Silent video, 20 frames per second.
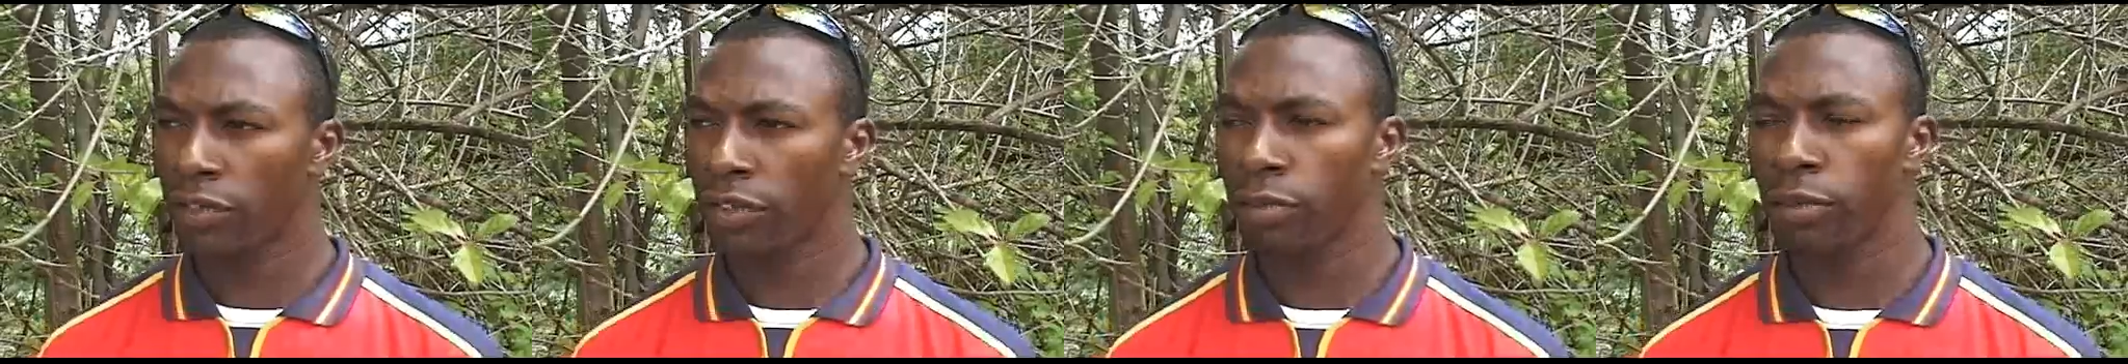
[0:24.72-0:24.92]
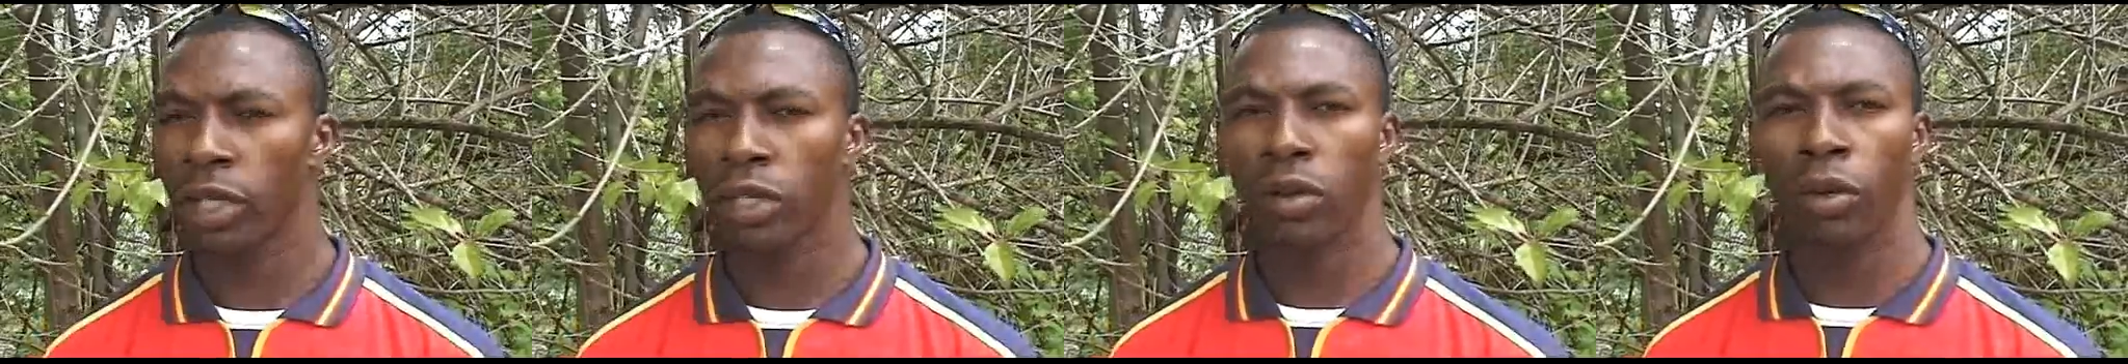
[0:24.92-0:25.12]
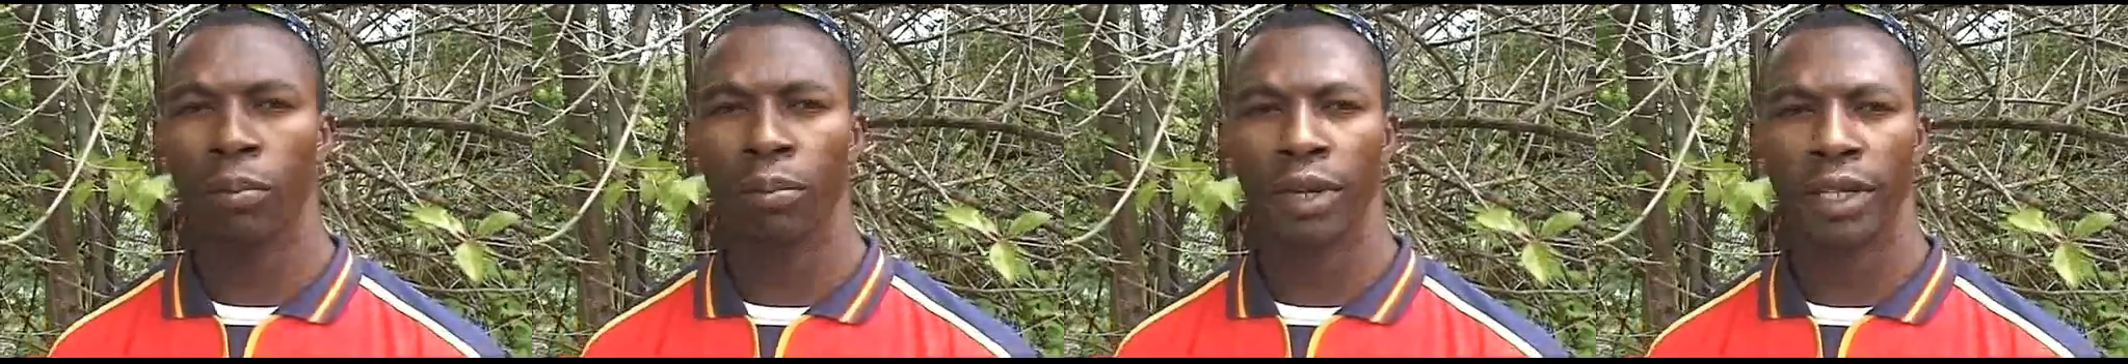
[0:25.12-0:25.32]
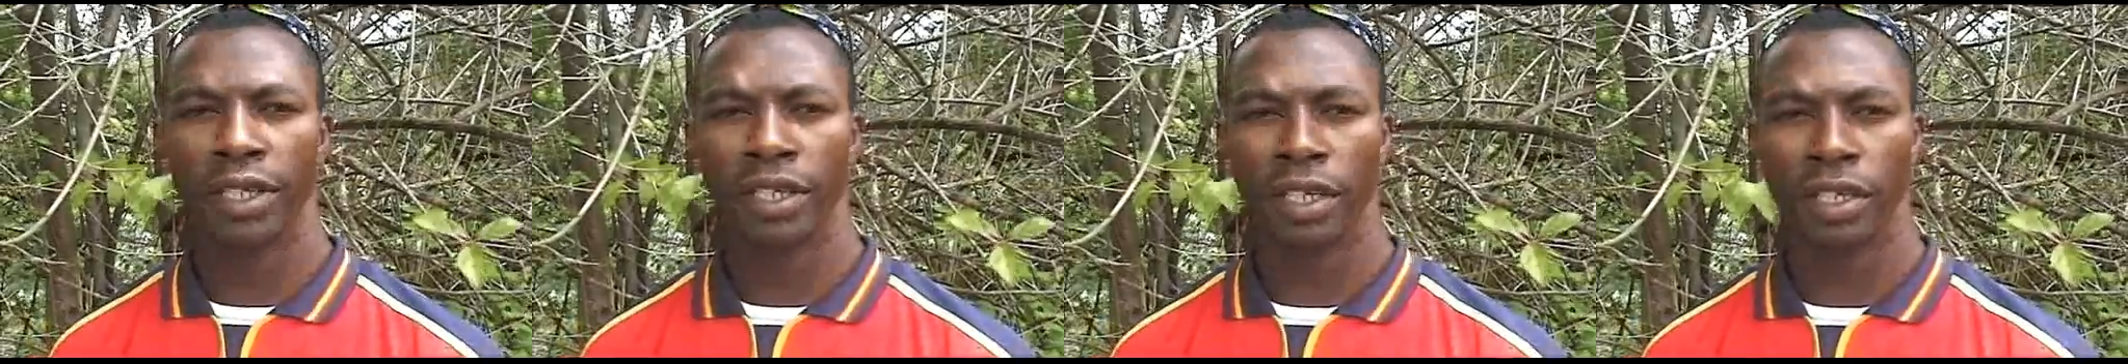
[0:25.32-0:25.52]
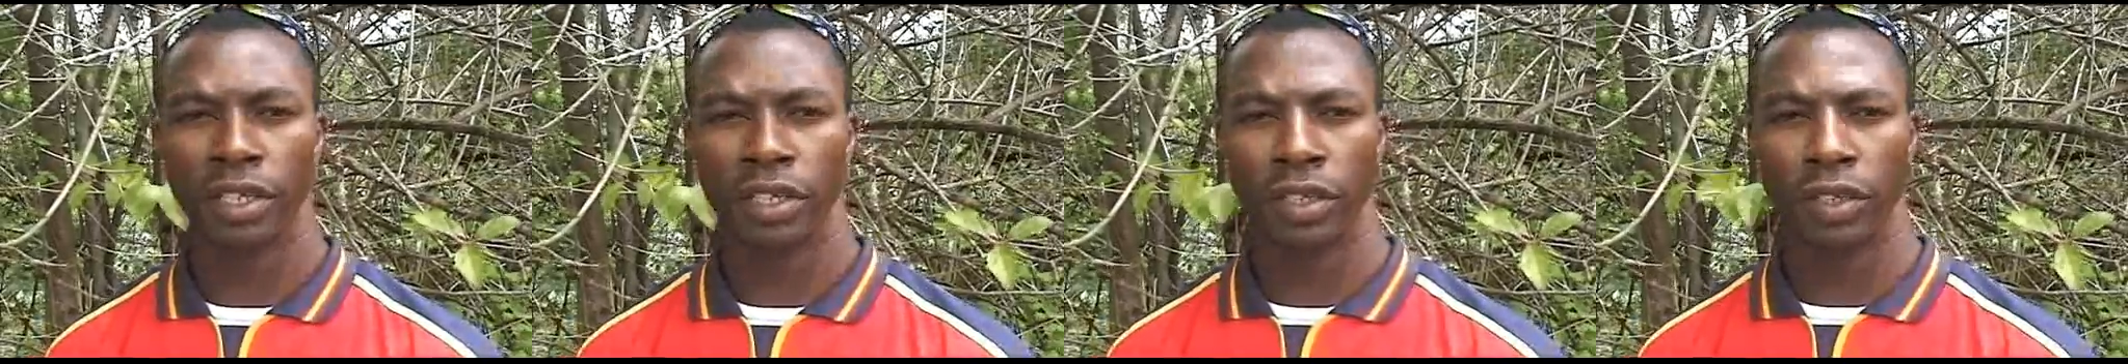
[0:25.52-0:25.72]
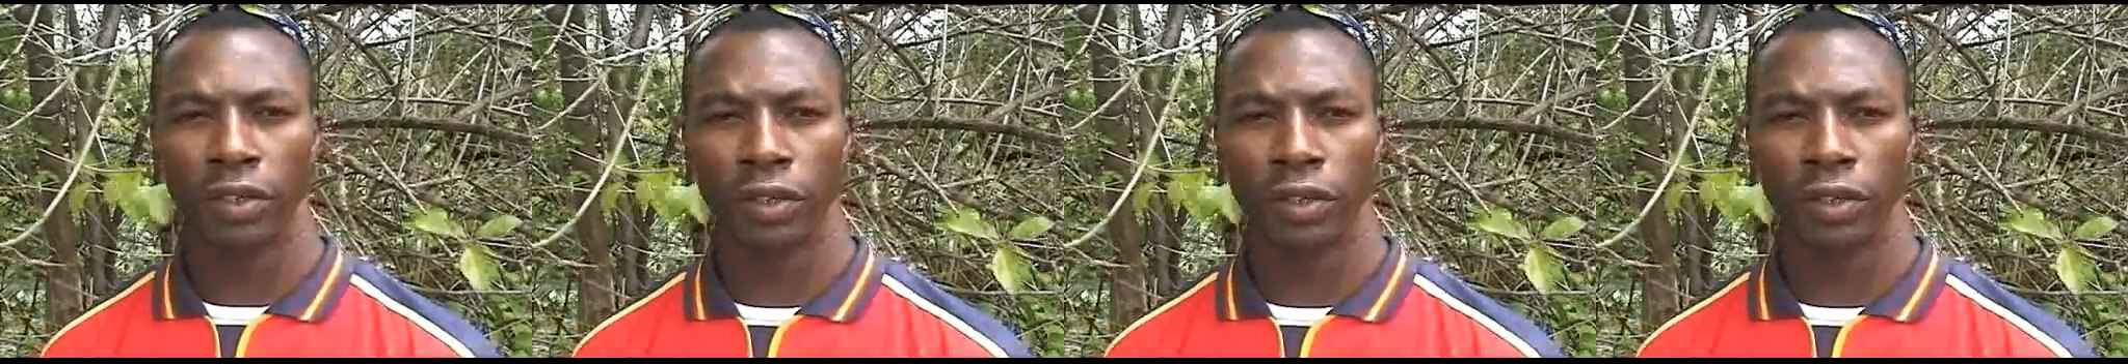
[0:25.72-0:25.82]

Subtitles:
female companion,